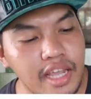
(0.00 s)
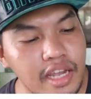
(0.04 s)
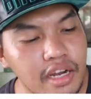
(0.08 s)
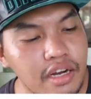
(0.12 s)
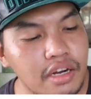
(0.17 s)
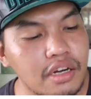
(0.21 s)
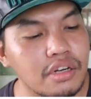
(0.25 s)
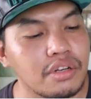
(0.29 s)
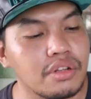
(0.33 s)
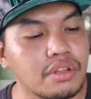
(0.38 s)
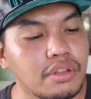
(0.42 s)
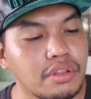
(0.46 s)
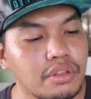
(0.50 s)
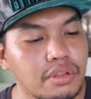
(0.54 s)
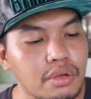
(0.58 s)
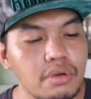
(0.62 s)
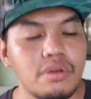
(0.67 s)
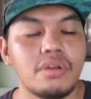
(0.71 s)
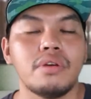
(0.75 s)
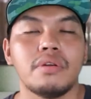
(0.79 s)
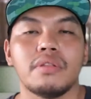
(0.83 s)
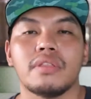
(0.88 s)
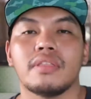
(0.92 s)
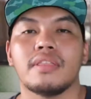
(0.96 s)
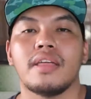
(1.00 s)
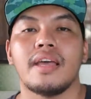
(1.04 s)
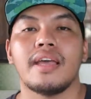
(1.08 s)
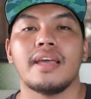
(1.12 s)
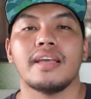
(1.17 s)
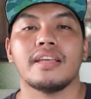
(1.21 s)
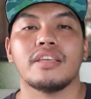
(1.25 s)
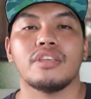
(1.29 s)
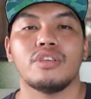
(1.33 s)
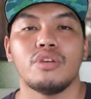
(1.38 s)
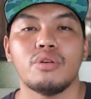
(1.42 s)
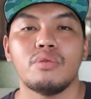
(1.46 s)
here do you
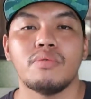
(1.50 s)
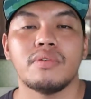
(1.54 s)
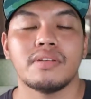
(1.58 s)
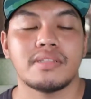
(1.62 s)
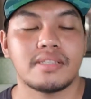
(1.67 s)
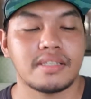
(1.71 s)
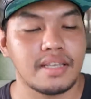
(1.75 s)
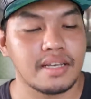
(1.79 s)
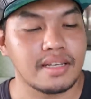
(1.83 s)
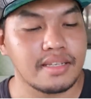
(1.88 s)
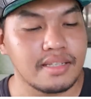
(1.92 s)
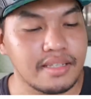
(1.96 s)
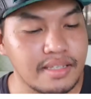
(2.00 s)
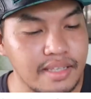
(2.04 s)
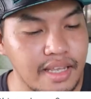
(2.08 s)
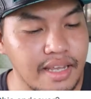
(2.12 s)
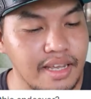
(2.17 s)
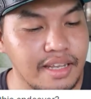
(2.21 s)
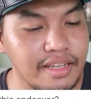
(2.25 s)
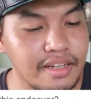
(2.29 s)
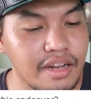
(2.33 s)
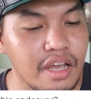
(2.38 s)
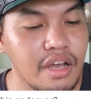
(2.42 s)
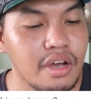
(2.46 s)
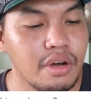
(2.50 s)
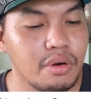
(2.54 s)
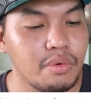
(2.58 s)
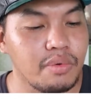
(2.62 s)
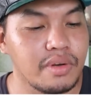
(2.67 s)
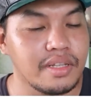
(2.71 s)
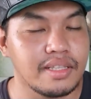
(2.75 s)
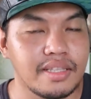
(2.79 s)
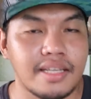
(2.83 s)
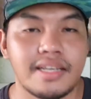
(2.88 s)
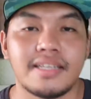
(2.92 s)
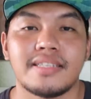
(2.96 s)
think you will succeed
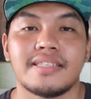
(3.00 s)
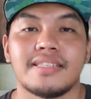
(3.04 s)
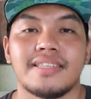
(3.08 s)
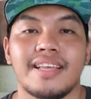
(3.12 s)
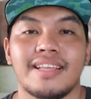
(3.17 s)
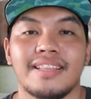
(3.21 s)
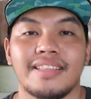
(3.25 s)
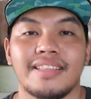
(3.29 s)
with this